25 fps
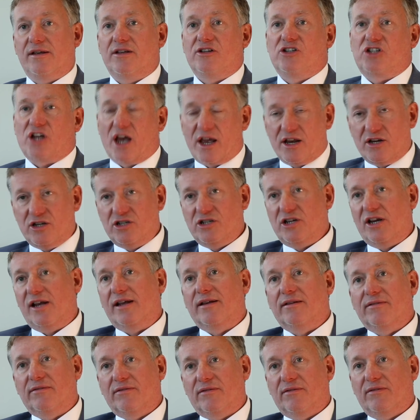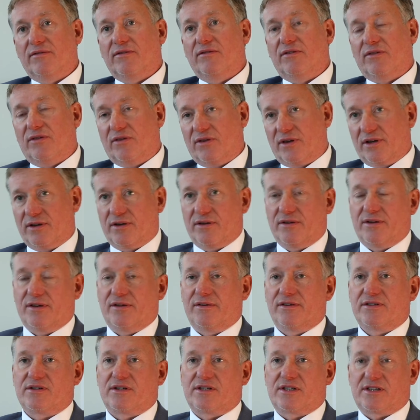changing
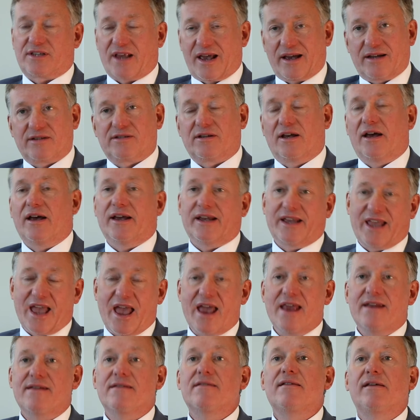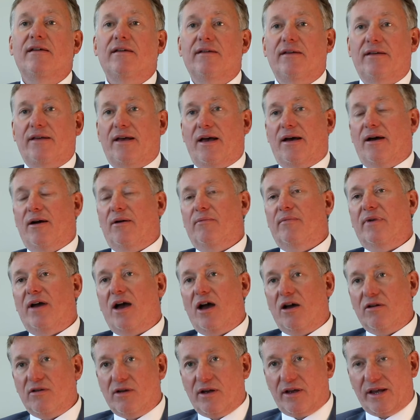the sector again
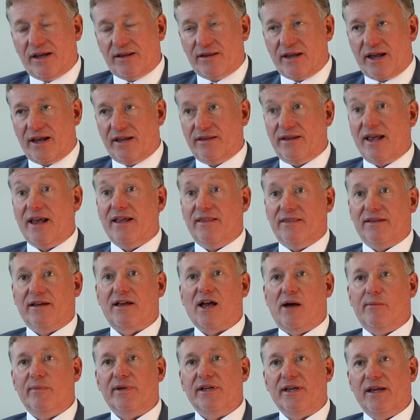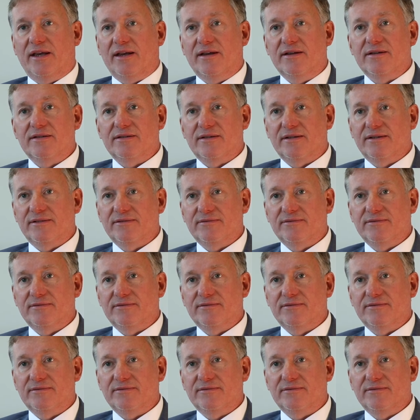in the coming years.